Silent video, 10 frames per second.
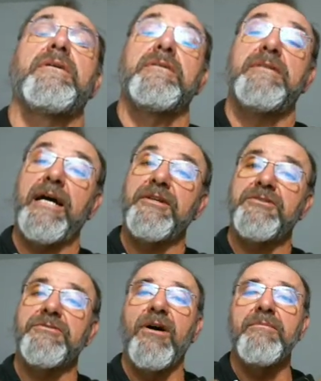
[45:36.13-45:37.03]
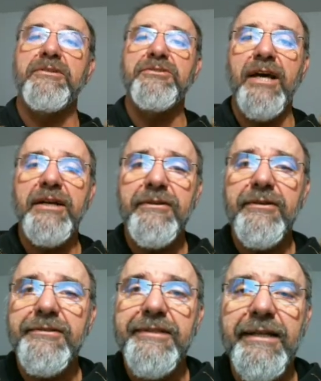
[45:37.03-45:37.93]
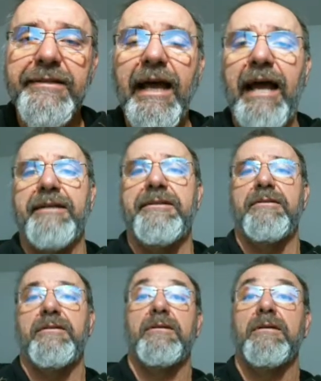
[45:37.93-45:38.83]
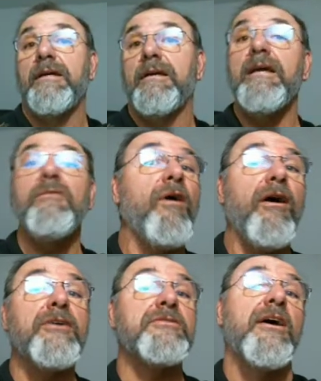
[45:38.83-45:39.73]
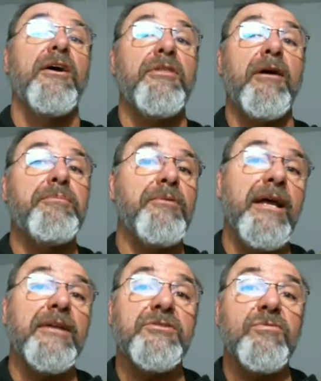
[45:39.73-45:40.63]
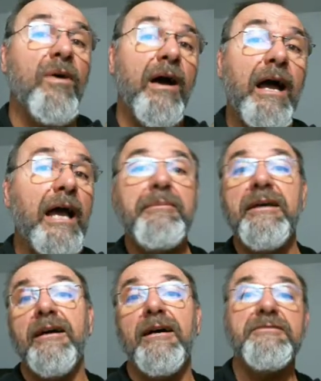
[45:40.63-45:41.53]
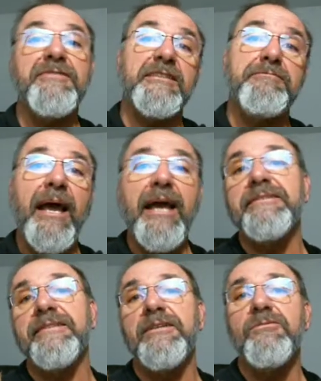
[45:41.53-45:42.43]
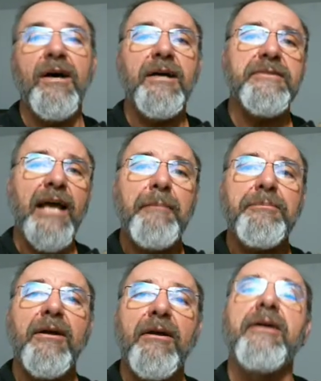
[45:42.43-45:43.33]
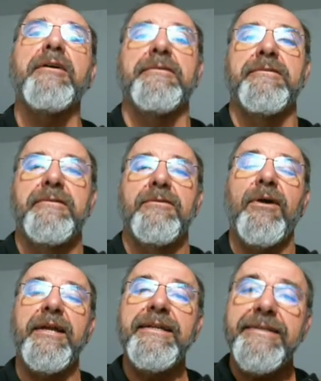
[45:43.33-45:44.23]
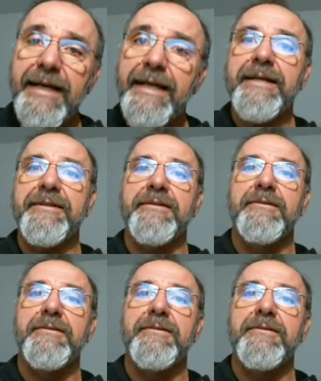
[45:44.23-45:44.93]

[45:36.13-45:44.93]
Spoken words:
Titus the Roman general did that. He was the prince. Why? Because Vespasian was emperor when he did it.